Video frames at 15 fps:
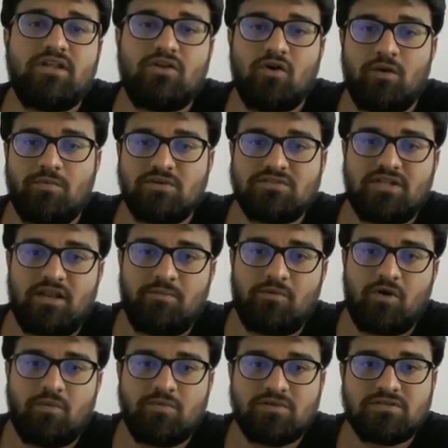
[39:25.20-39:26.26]
e-commerce and
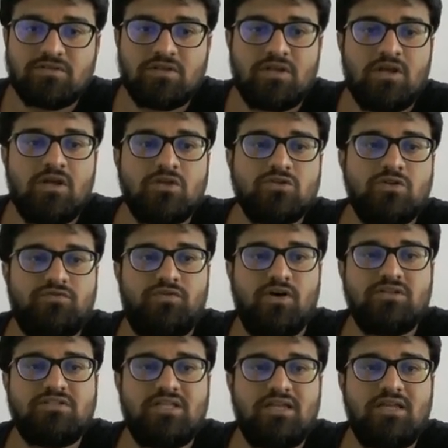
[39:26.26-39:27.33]
m-commerce. So
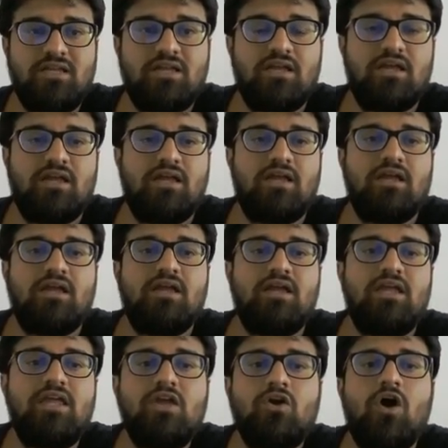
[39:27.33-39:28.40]
first thing,
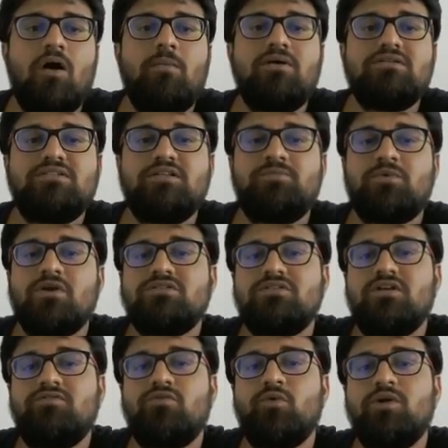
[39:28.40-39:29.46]
e-commerce is a process
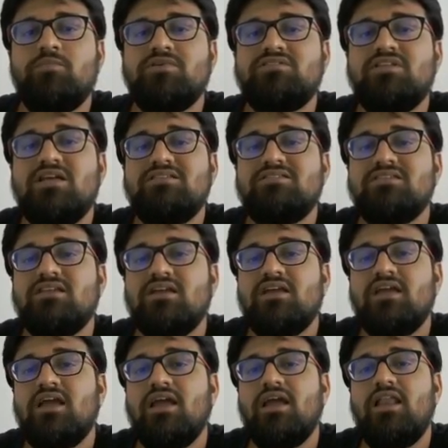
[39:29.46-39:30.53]
of doing business
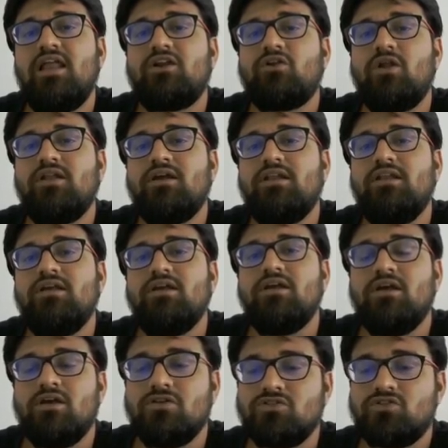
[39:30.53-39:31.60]
electronically.
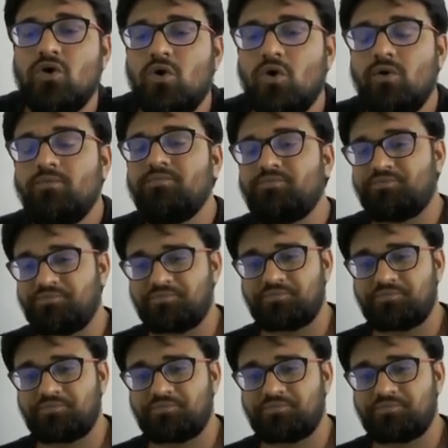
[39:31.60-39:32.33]
So